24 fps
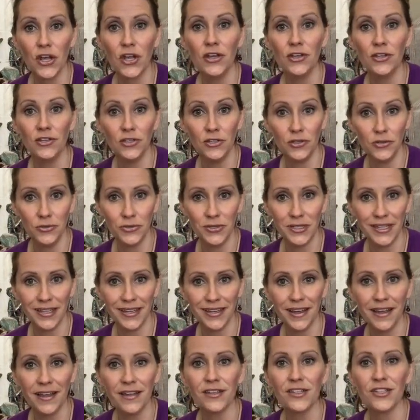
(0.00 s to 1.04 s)

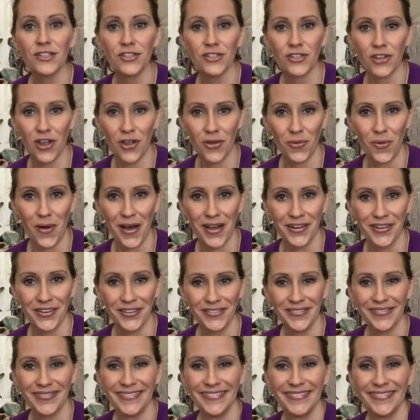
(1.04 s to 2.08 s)
using salt water.